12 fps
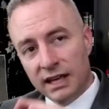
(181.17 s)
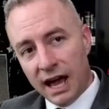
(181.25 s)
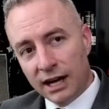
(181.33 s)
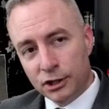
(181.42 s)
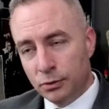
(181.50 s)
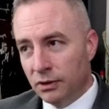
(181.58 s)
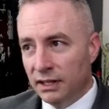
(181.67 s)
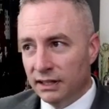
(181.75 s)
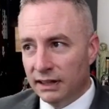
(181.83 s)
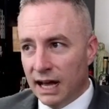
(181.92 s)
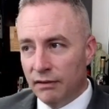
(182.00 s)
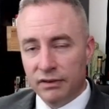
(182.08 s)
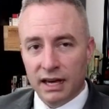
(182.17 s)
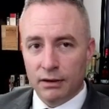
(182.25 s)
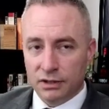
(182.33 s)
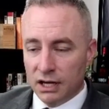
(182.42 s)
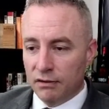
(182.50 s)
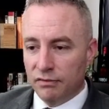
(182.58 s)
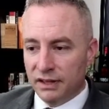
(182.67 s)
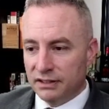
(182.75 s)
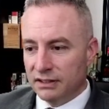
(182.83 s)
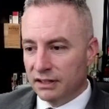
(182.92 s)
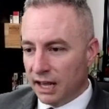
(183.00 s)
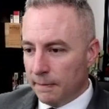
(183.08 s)
the actual live count of
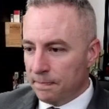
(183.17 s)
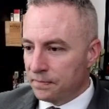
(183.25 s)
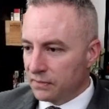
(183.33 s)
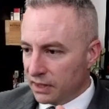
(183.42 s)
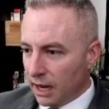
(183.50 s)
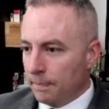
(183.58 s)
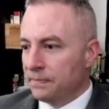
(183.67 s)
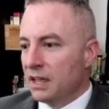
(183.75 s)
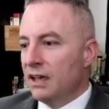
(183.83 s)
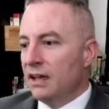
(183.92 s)
this, okay? Okay,